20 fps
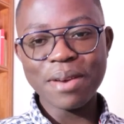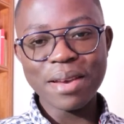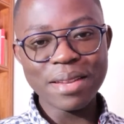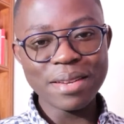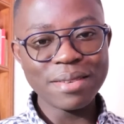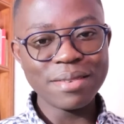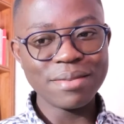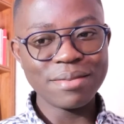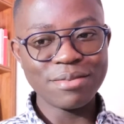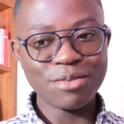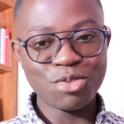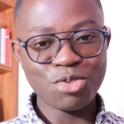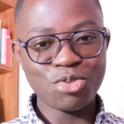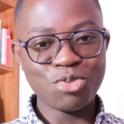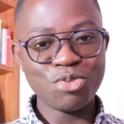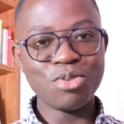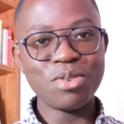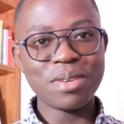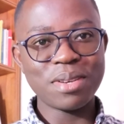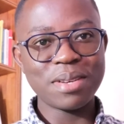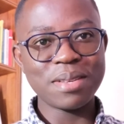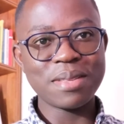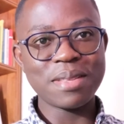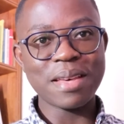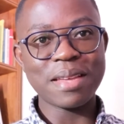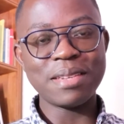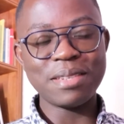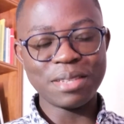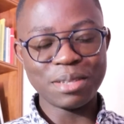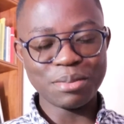man took
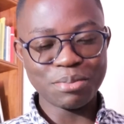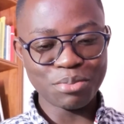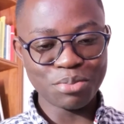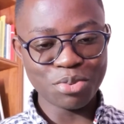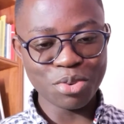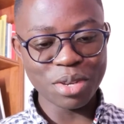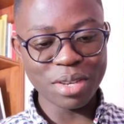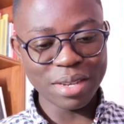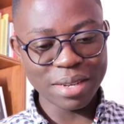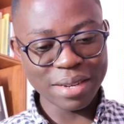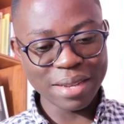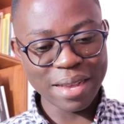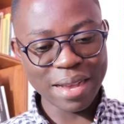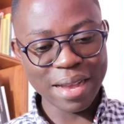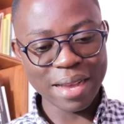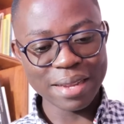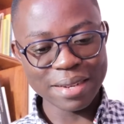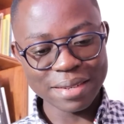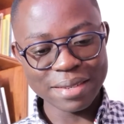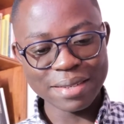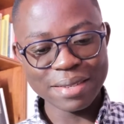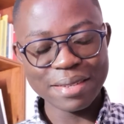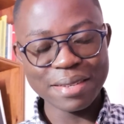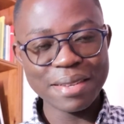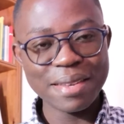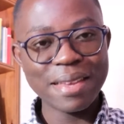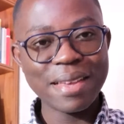that broken can